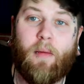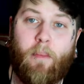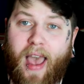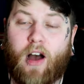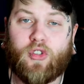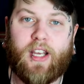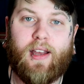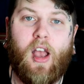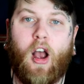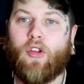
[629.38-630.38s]
amount
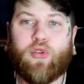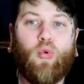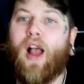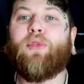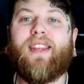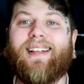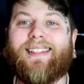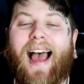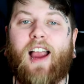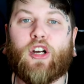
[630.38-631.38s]
throughout the
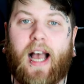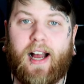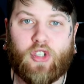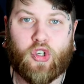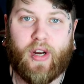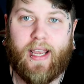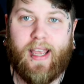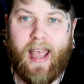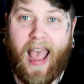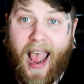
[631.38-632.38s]
entire country.
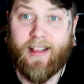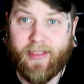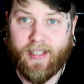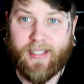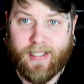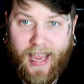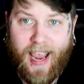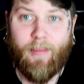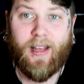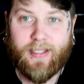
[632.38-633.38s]
At the
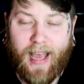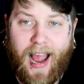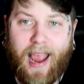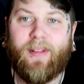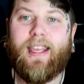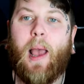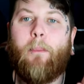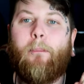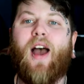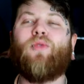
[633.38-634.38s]
same time. The
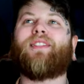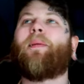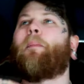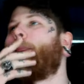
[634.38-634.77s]
amount...